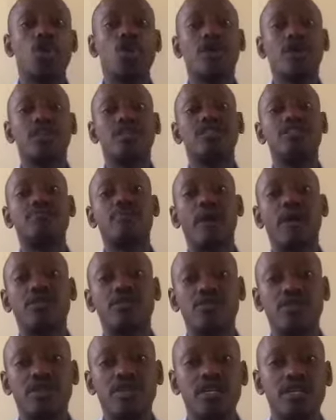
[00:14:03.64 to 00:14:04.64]
knowing that this
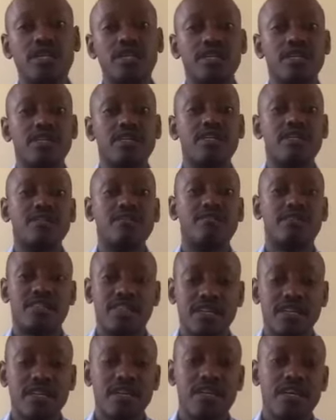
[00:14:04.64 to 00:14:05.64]
person
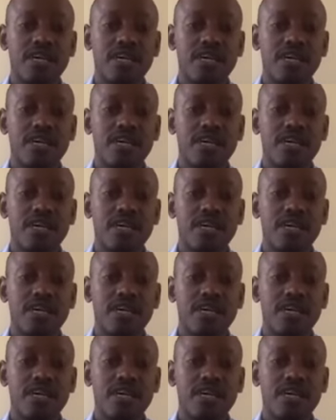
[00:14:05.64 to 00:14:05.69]
still,